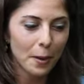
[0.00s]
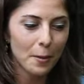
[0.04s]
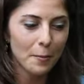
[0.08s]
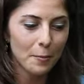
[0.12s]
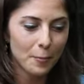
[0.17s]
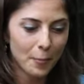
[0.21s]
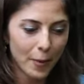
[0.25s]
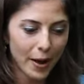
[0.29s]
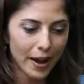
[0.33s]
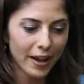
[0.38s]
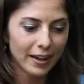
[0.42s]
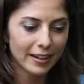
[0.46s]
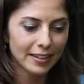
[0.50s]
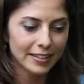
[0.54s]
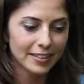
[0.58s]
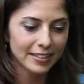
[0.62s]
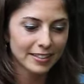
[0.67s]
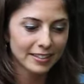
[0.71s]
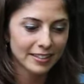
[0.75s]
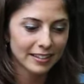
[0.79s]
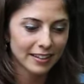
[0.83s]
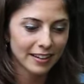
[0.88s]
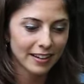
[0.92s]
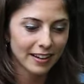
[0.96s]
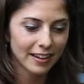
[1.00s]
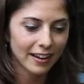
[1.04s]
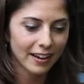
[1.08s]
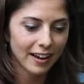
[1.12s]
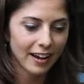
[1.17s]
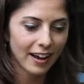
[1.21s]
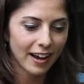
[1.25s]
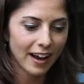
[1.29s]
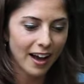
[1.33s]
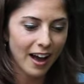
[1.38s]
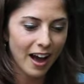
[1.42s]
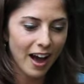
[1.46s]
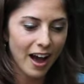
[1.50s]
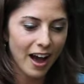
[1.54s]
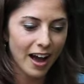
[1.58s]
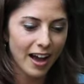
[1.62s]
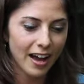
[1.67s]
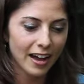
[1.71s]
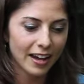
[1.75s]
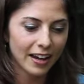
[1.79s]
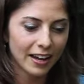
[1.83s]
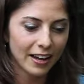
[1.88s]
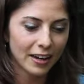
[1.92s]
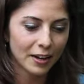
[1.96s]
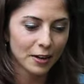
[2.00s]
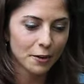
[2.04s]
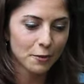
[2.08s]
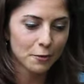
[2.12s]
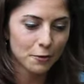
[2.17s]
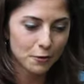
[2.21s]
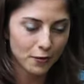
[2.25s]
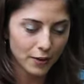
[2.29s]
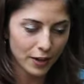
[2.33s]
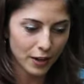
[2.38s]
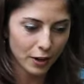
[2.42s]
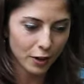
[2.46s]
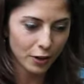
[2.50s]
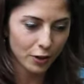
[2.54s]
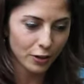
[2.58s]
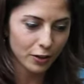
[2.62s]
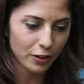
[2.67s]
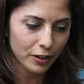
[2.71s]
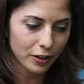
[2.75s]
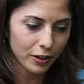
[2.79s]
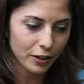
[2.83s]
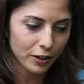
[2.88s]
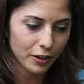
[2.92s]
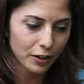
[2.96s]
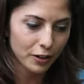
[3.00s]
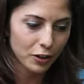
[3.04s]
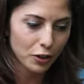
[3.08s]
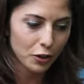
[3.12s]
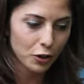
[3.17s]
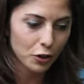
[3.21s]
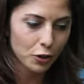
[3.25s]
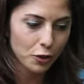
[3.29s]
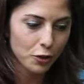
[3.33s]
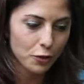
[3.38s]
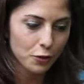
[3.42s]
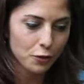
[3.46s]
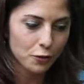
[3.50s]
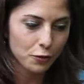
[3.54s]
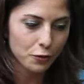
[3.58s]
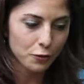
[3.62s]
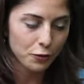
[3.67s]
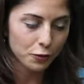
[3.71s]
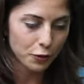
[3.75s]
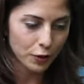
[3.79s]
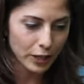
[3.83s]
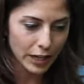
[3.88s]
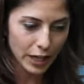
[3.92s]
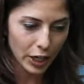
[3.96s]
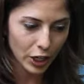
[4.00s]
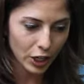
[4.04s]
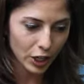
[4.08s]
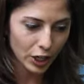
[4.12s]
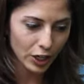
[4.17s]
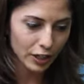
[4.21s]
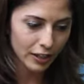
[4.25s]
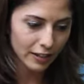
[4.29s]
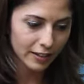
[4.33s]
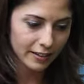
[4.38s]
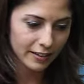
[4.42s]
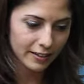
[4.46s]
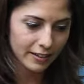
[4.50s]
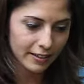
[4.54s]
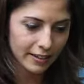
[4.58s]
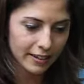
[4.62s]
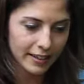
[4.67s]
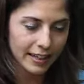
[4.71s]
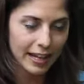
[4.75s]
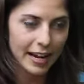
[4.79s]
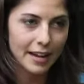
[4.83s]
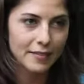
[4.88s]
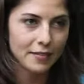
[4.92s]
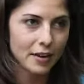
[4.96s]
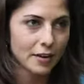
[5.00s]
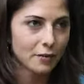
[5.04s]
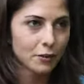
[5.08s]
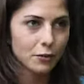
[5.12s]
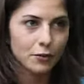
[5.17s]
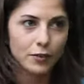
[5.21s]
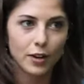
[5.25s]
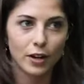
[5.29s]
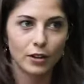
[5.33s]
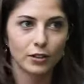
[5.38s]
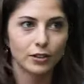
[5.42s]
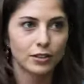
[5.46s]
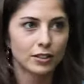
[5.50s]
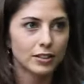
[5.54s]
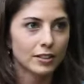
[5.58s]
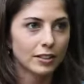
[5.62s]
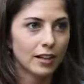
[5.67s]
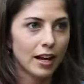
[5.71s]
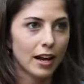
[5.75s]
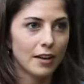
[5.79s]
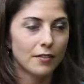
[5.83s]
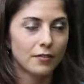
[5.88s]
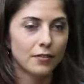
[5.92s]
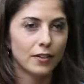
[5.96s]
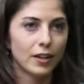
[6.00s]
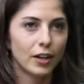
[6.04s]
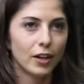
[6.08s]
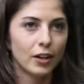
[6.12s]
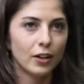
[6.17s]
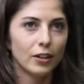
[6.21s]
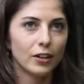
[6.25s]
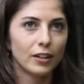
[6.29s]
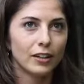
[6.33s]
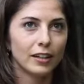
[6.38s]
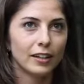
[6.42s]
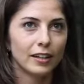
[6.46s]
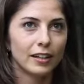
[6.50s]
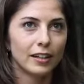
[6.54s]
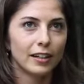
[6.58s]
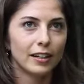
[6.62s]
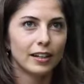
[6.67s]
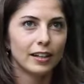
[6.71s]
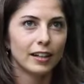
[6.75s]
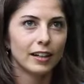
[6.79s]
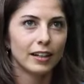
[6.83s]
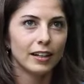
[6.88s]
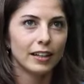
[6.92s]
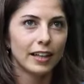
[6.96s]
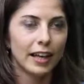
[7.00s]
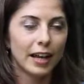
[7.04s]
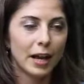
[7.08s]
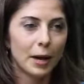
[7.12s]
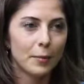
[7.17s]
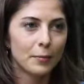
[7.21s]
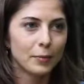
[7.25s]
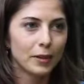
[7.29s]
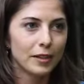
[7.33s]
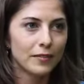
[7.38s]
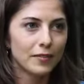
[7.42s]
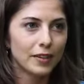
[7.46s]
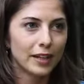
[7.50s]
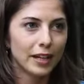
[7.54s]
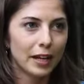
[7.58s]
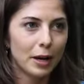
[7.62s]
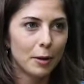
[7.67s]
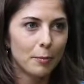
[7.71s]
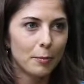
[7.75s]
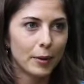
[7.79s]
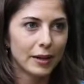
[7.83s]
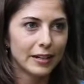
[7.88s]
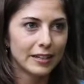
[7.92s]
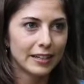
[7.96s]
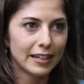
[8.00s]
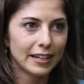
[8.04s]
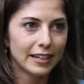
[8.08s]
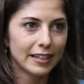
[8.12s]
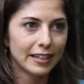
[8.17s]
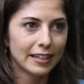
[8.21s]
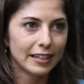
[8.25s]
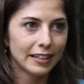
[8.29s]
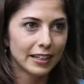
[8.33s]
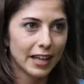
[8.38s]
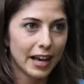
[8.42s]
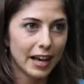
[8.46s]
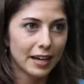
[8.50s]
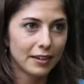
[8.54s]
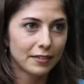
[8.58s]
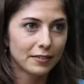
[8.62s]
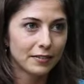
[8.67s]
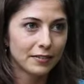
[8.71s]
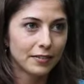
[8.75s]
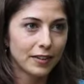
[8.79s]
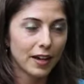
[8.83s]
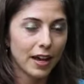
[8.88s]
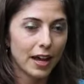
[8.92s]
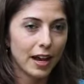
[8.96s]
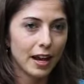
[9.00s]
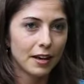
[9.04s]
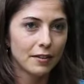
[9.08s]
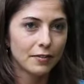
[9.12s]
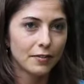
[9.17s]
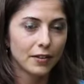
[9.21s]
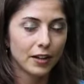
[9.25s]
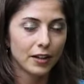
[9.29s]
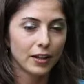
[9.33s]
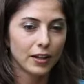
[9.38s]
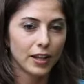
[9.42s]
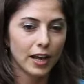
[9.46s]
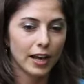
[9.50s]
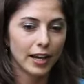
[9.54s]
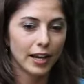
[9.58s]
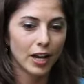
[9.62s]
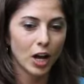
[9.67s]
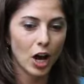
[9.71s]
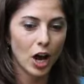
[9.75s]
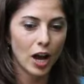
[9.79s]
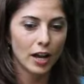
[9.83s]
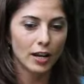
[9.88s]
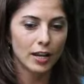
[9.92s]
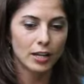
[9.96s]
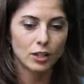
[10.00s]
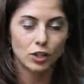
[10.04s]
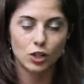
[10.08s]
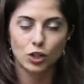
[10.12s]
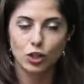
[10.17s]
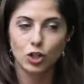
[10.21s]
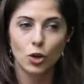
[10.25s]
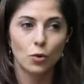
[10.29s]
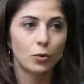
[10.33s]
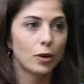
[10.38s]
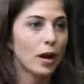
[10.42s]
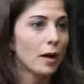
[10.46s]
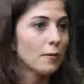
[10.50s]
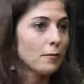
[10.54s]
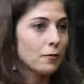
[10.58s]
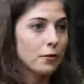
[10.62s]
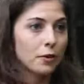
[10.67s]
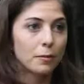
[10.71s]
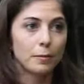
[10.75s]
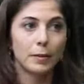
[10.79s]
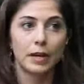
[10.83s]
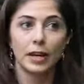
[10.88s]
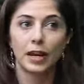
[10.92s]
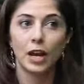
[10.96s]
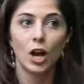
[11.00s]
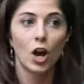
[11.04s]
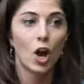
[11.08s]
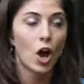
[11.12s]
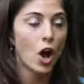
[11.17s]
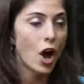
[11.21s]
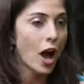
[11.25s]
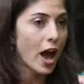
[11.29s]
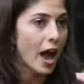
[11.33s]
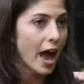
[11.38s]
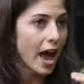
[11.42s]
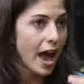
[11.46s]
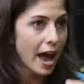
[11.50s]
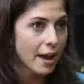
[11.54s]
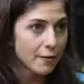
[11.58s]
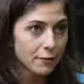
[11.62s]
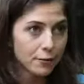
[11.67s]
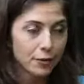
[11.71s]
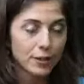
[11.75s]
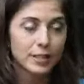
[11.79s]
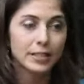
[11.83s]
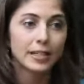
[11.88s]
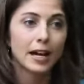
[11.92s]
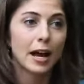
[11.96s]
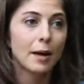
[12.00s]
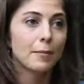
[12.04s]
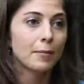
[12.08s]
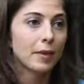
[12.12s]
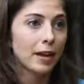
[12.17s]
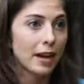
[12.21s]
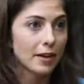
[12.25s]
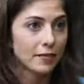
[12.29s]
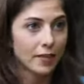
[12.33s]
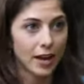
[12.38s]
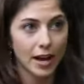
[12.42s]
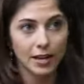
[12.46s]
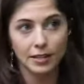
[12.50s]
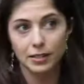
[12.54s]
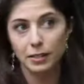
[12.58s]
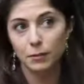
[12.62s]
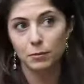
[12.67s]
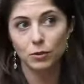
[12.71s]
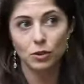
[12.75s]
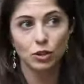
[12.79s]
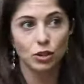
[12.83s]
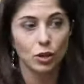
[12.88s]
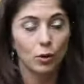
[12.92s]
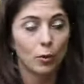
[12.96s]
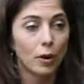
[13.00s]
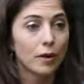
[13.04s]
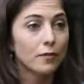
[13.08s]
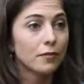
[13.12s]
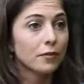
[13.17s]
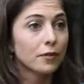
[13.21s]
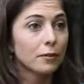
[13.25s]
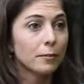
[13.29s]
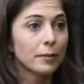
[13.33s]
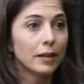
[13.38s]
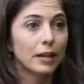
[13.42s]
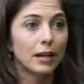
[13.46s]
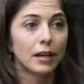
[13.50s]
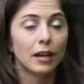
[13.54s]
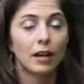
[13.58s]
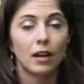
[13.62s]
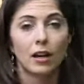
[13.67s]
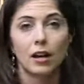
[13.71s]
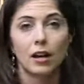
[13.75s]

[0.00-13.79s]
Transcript: But I feel freer than I've ever felt. I feel like I'm living an abundant life, and I feel like God has shown up for me every time that I've asked Him to show up for me.